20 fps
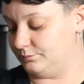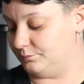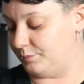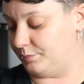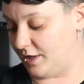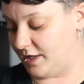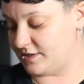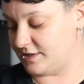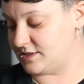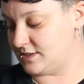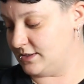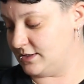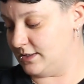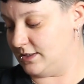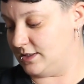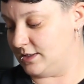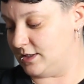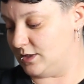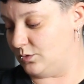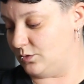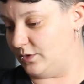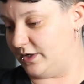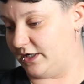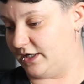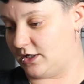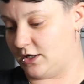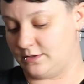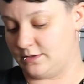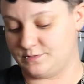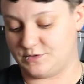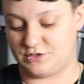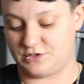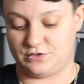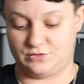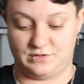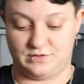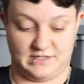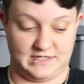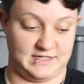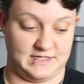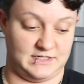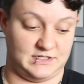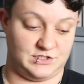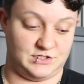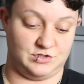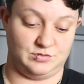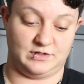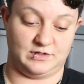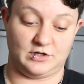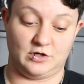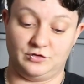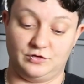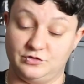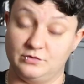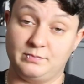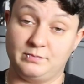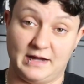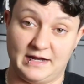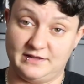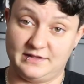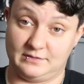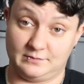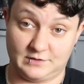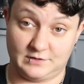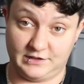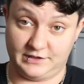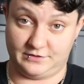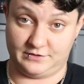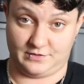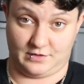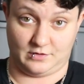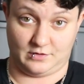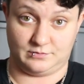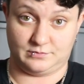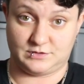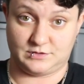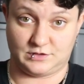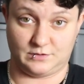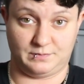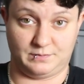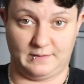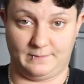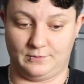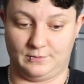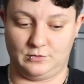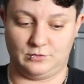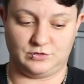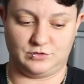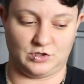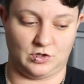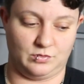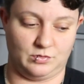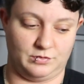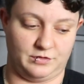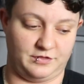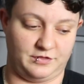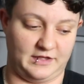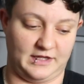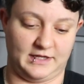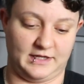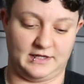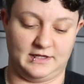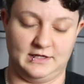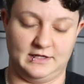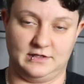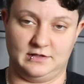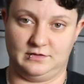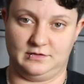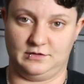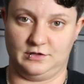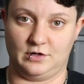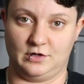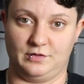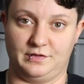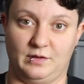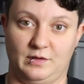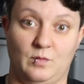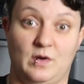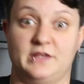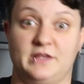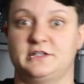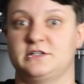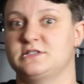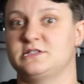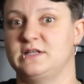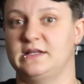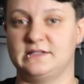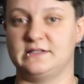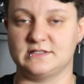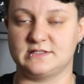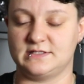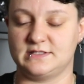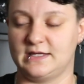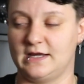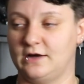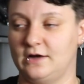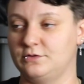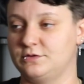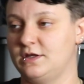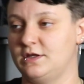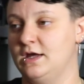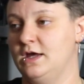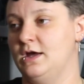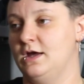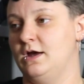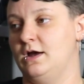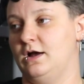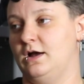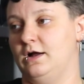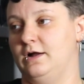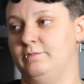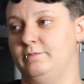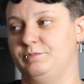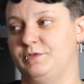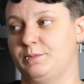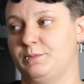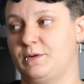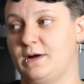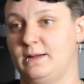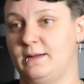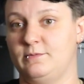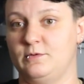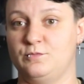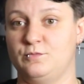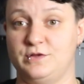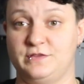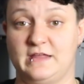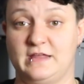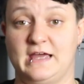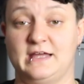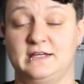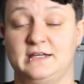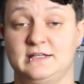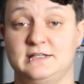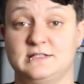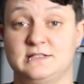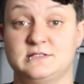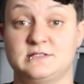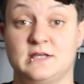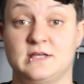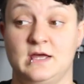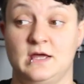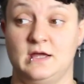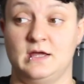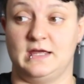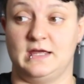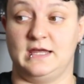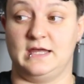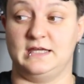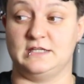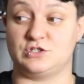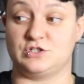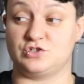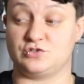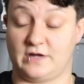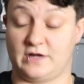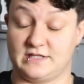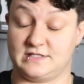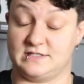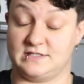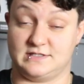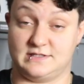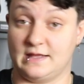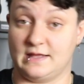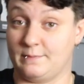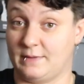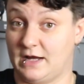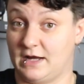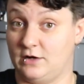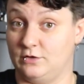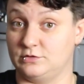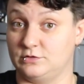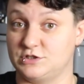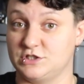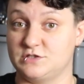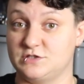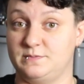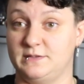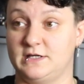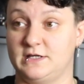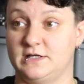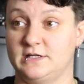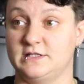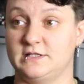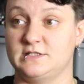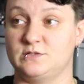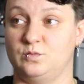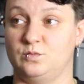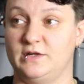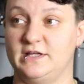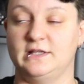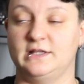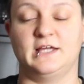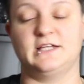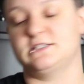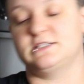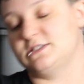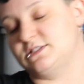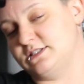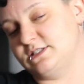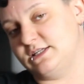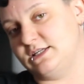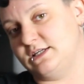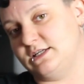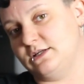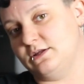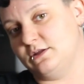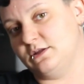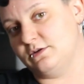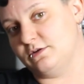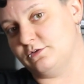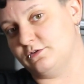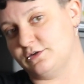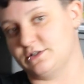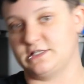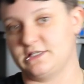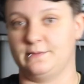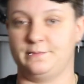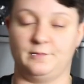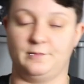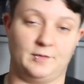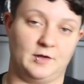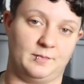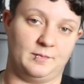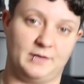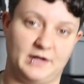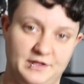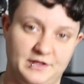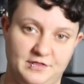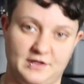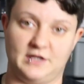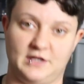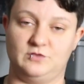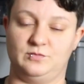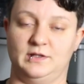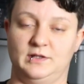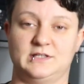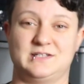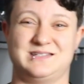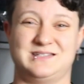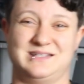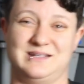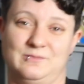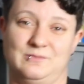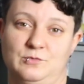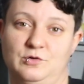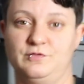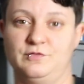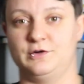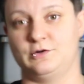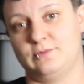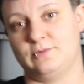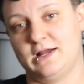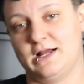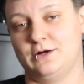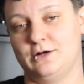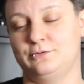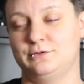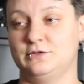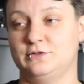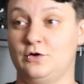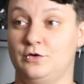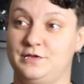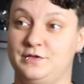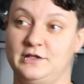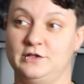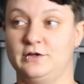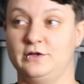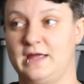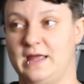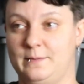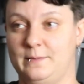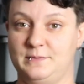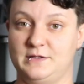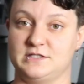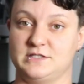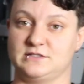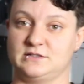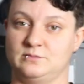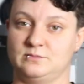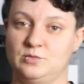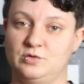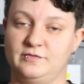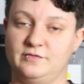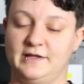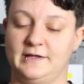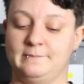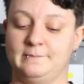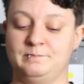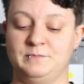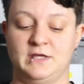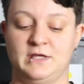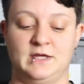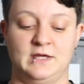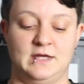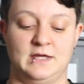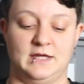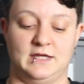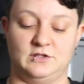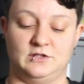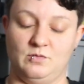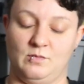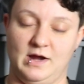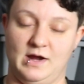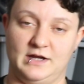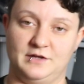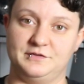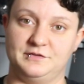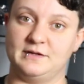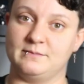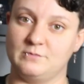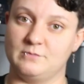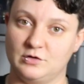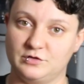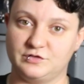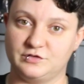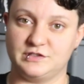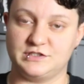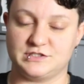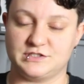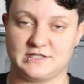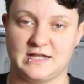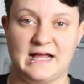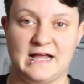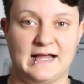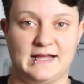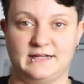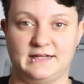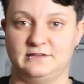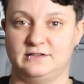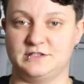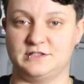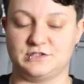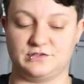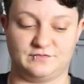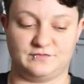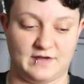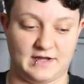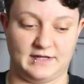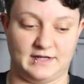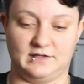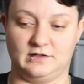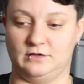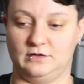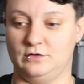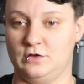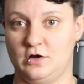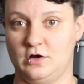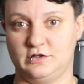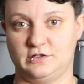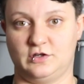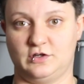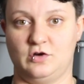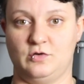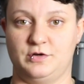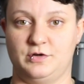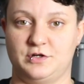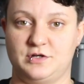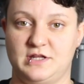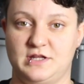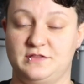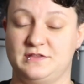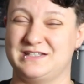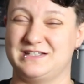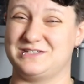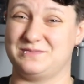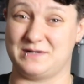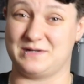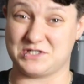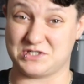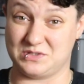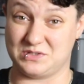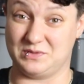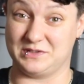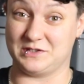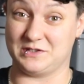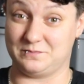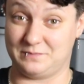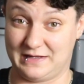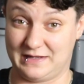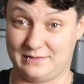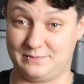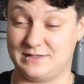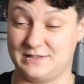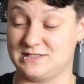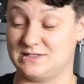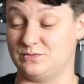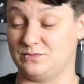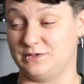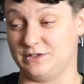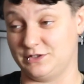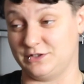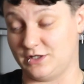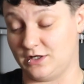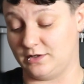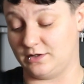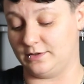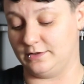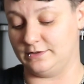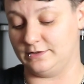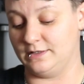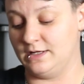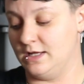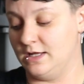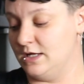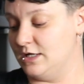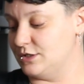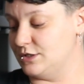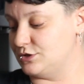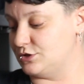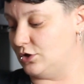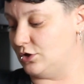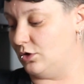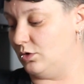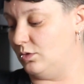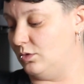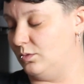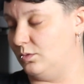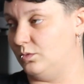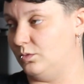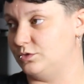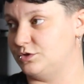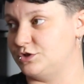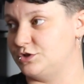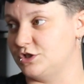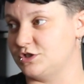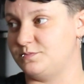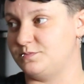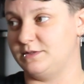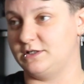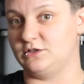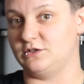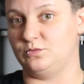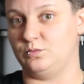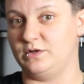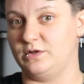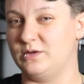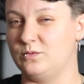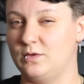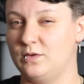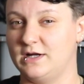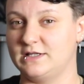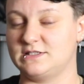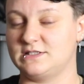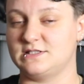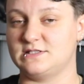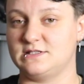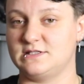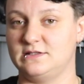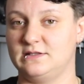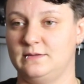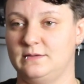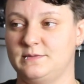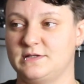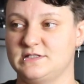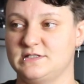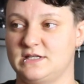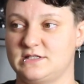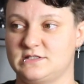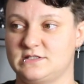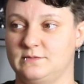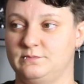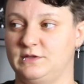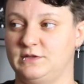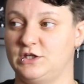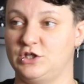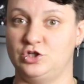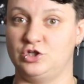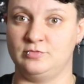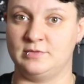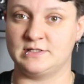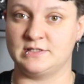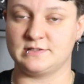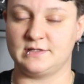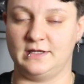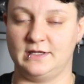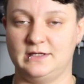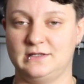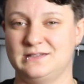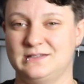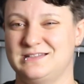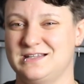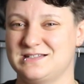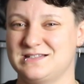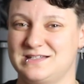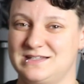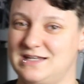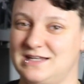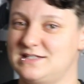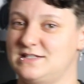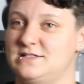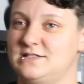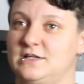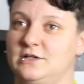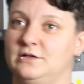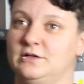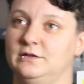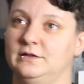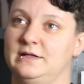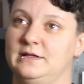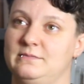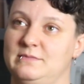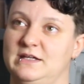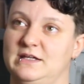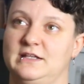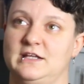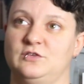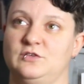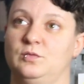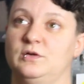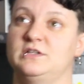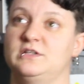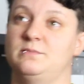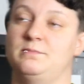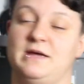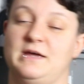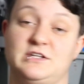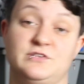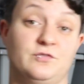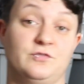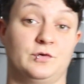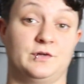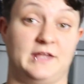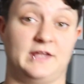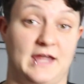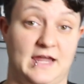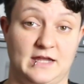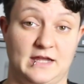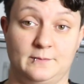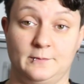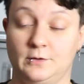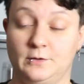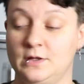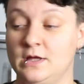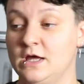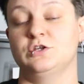But when it comes to these, you can also buy them clear though. So people who don't think, you know, they want their snake to see out, the problem with that is it stresses them out. Just because we like to see, for example, ball pythons, we like to see them moving around. Oh, they look happy because they're moving. In the wild, they mostly just hide. They just find a log to go underneath, especially when they're babies and when they're younger. So just because we want to see them because that's something humans like, doesn't necessarily mean that's what's best for the animal.